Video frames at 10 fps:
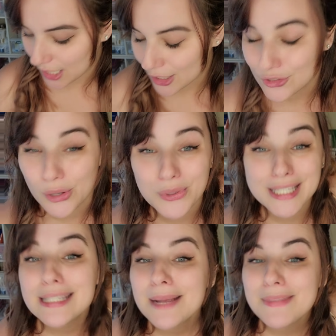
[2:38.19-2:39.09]
So
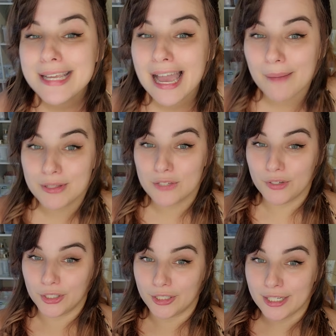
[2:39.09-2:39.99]
same thing happens for
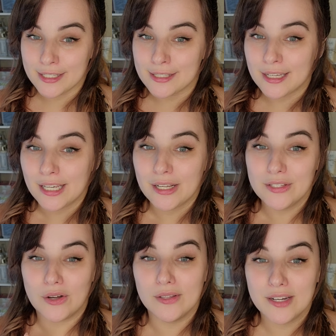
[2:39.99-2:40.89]
your clitoris.
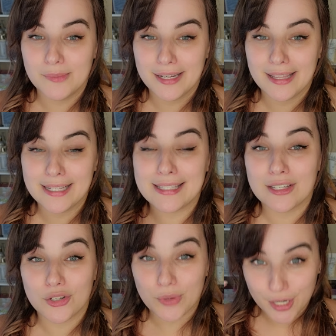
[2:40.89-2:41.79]
So a little bit of this
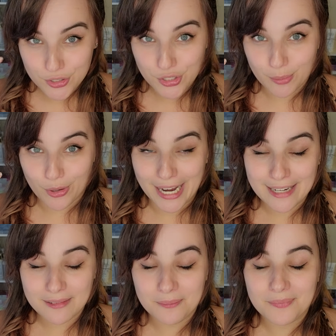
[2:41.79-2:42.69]
triggers your
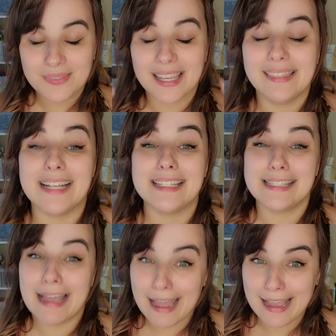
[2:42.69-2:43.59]
brain that says,
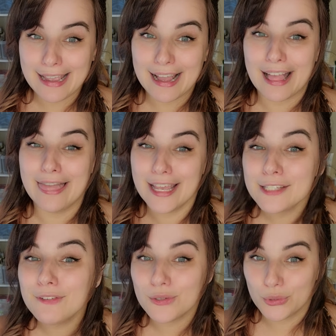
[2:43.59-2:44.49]
hey, this
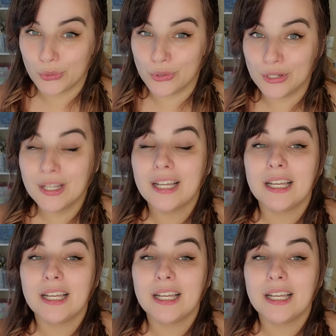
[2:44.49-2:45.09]
feels cool.